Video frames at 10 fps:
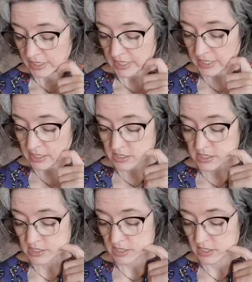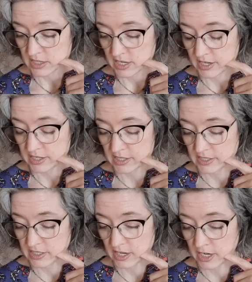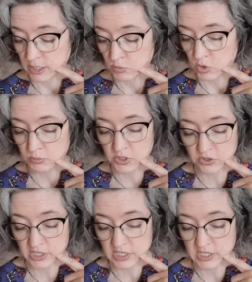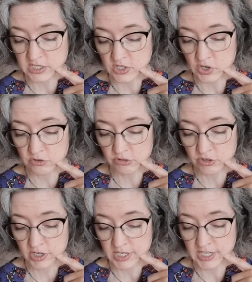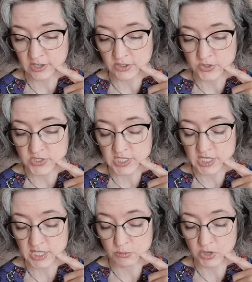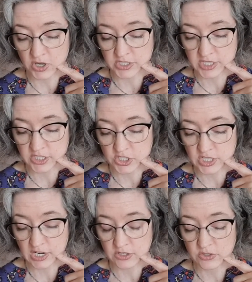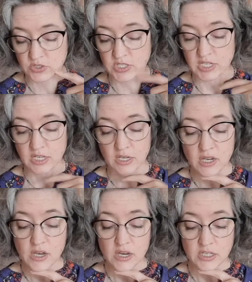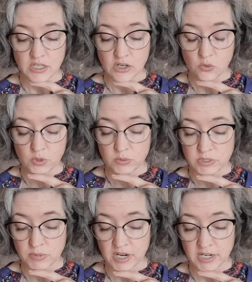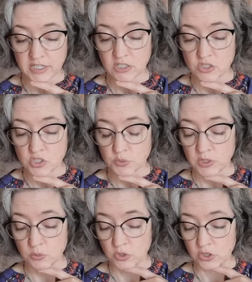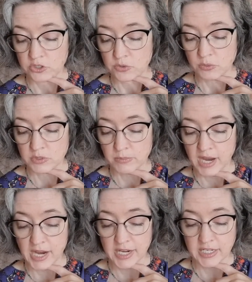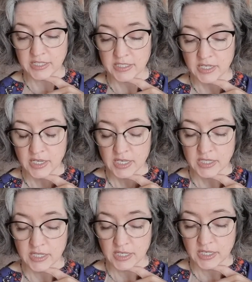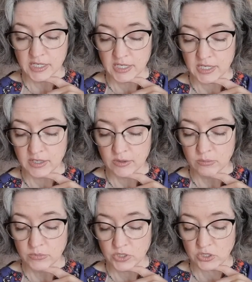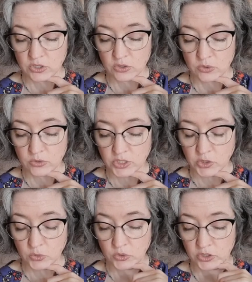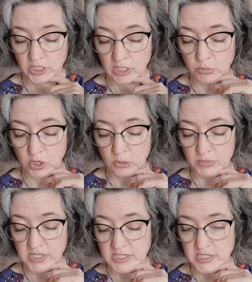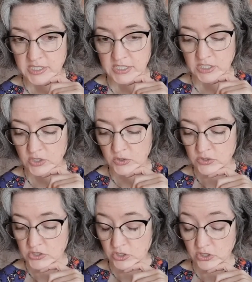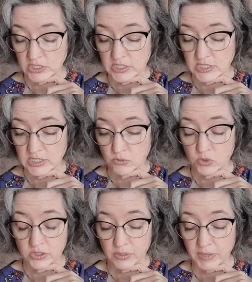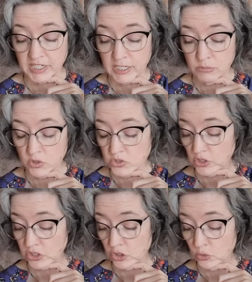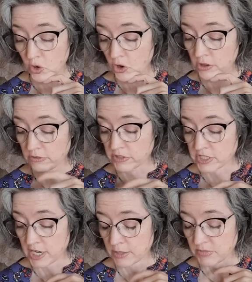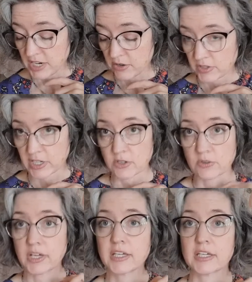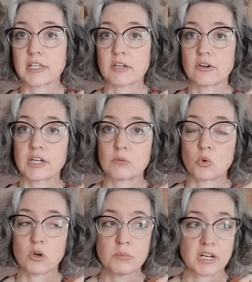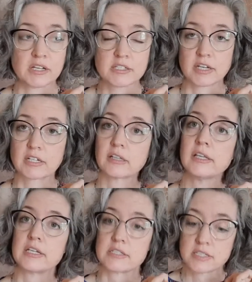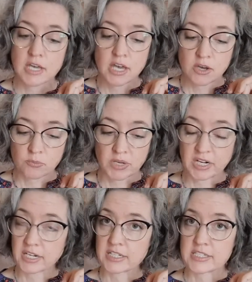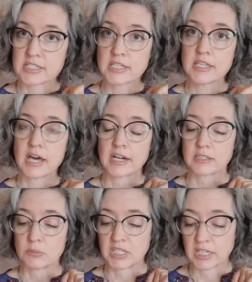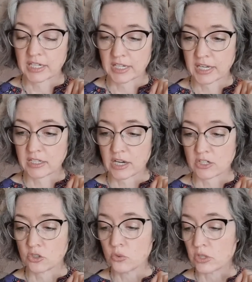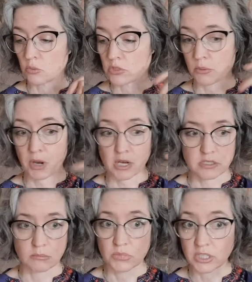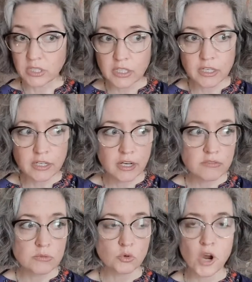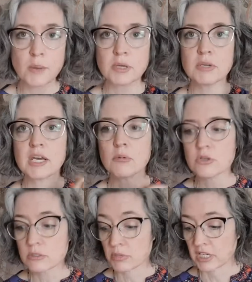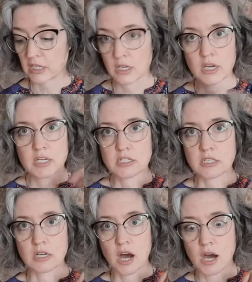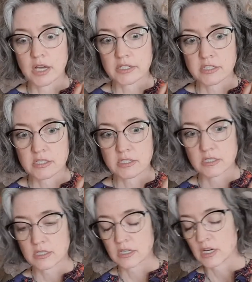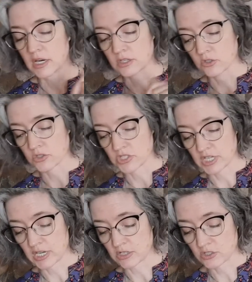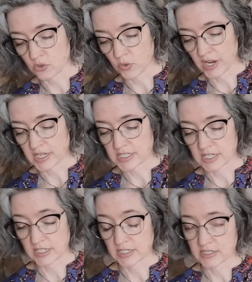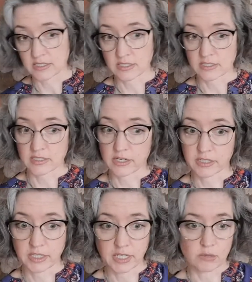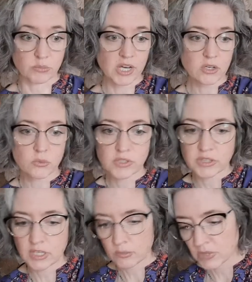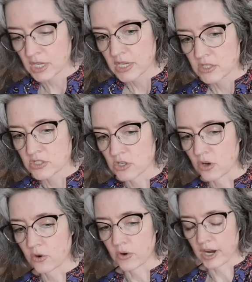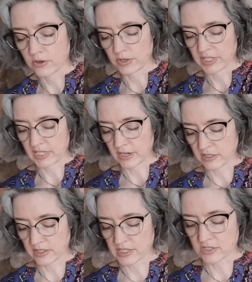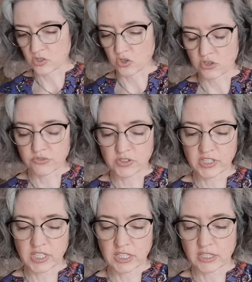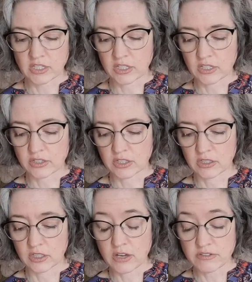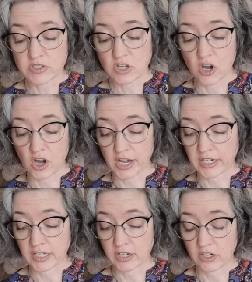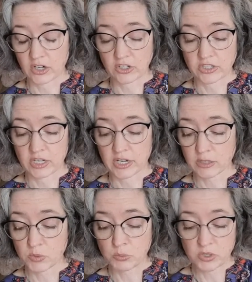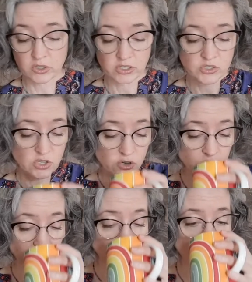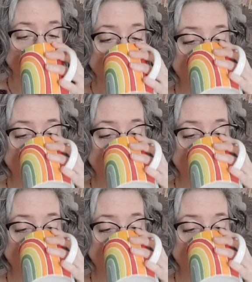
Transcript: it's that honeymoon period is over and now you see the bondage now you see you know what was behind the sweet words what was behind the um you know cute looking apartment you know you're starting to see well my neighbors are you all of the time now and i don't like it here anymore but i signed a lease but I didn't see that at the beginning. I, I knew there was a possibility I'd have some crappy neighbors, but did not understand quite and this it's not going to get better with them so how do i get out of this so you're feeling the the love is gone here the honeymoon period is over